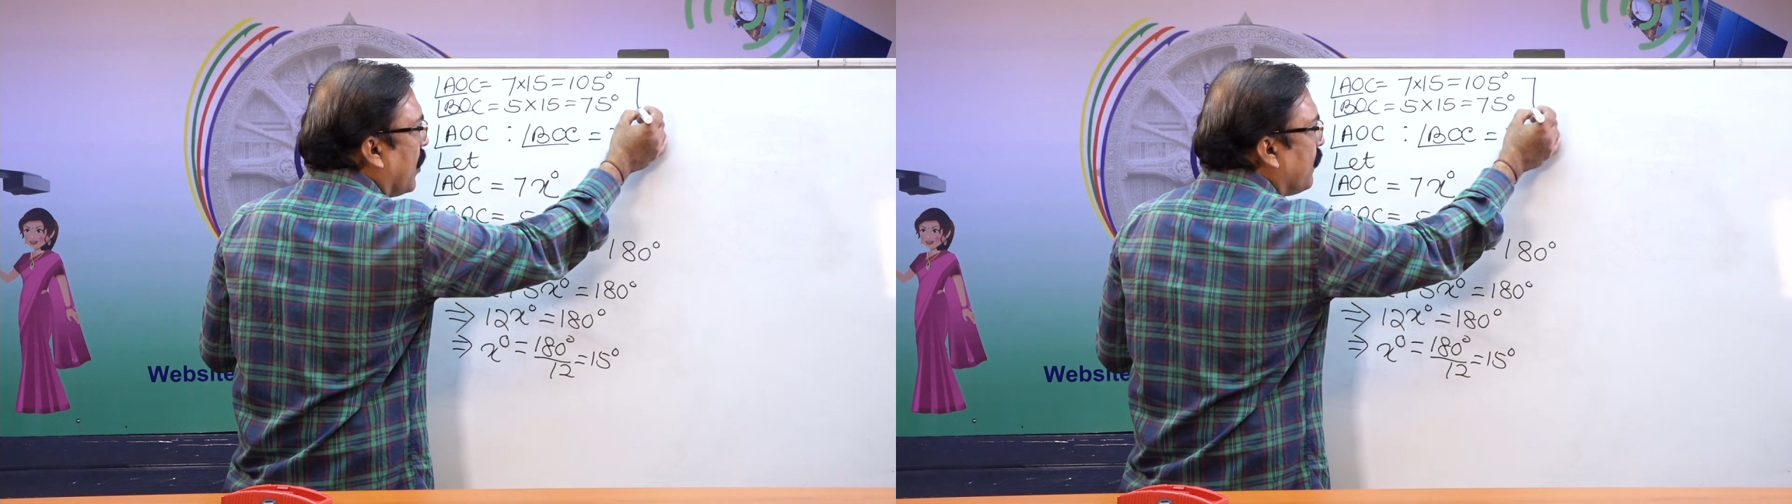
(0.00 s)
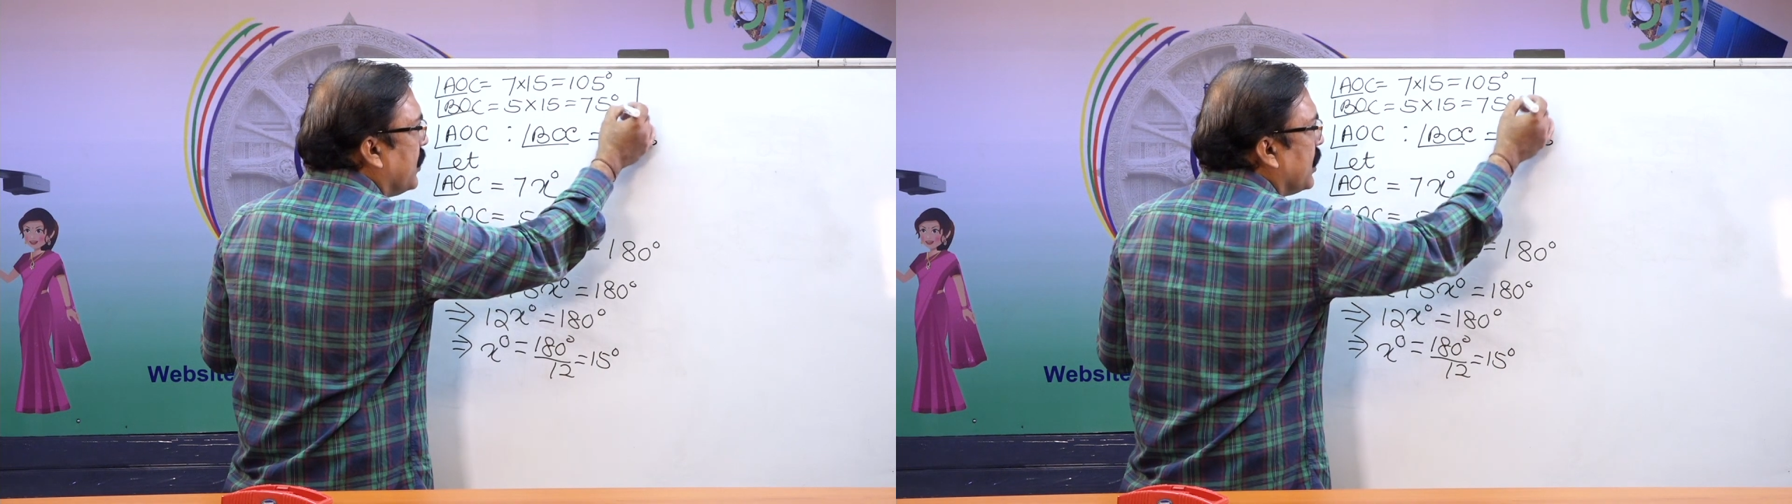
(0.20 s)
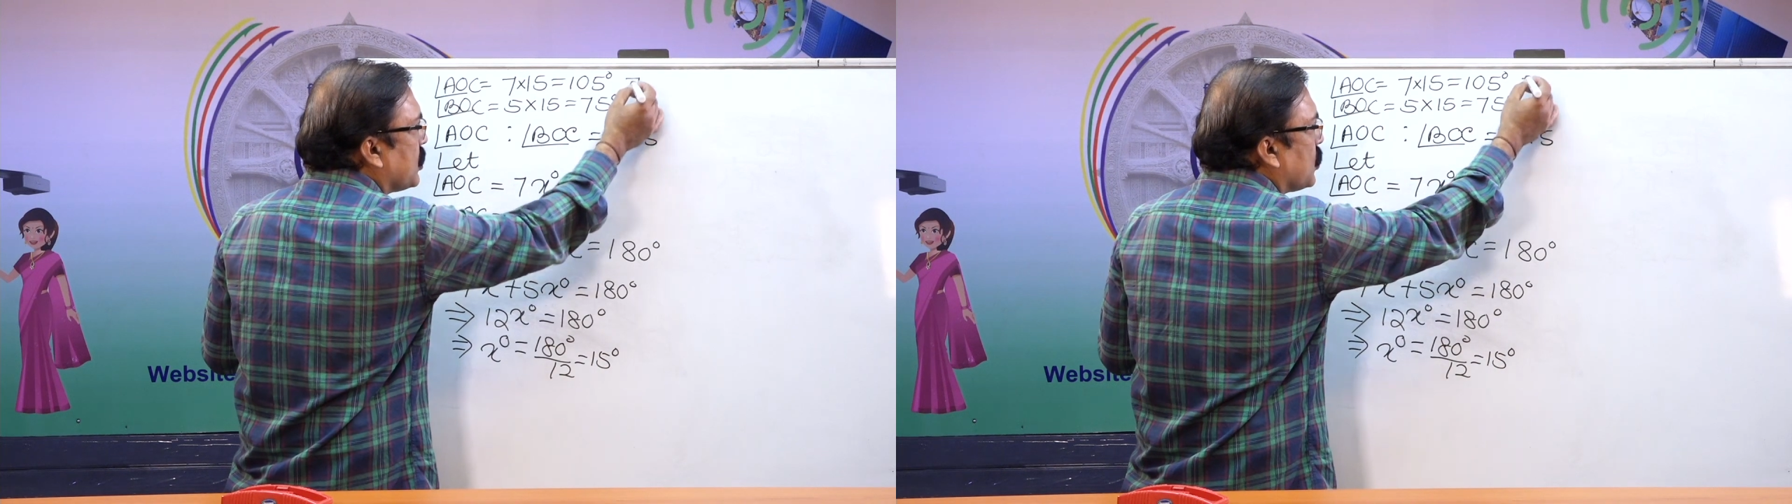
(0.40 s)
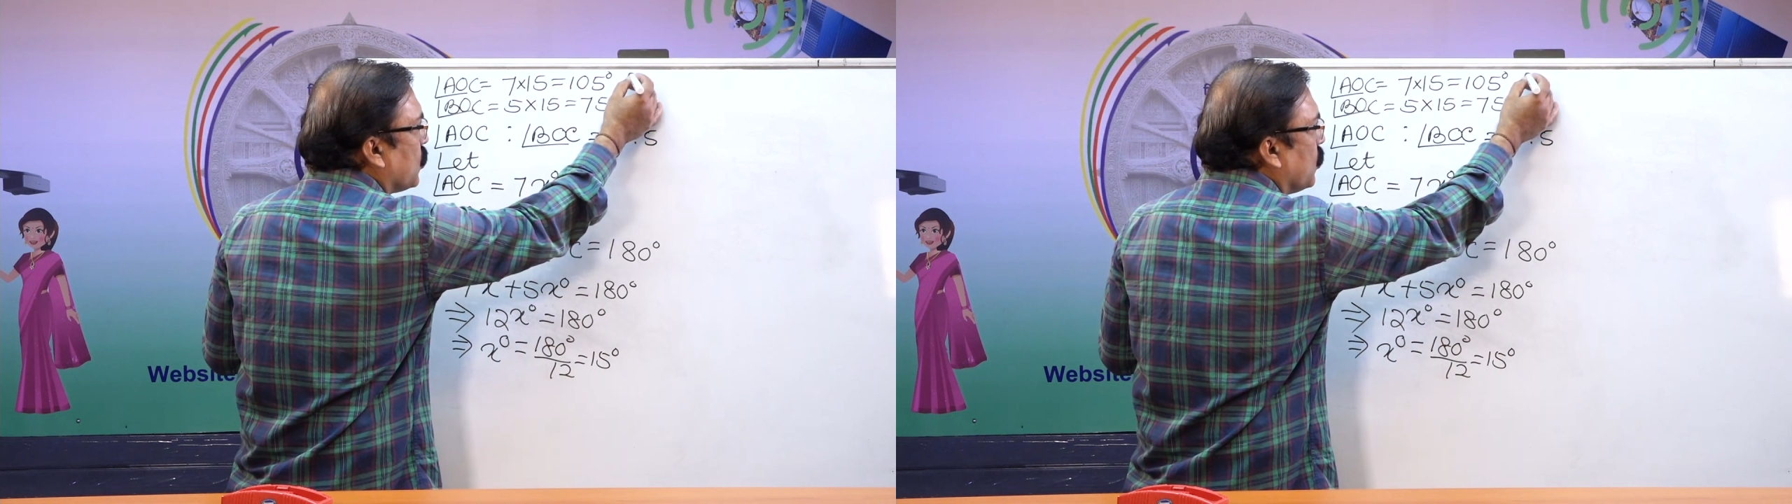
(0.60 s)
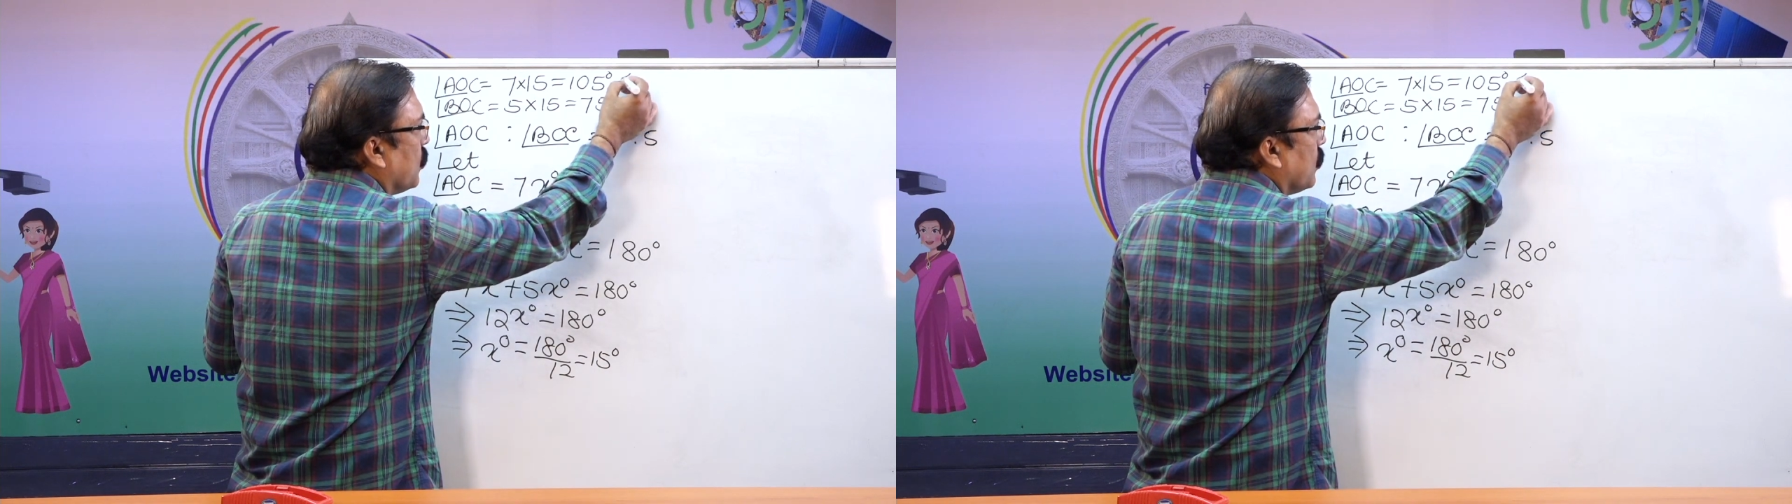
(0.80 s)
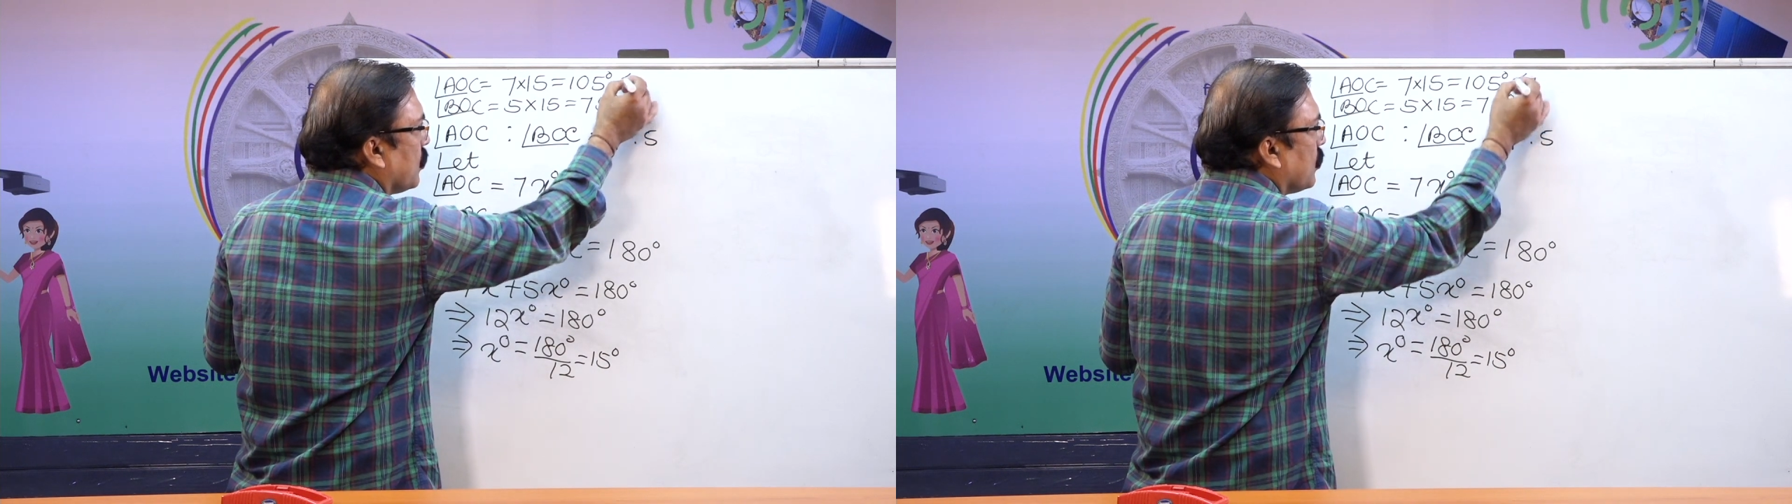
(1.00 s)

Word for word: of these two,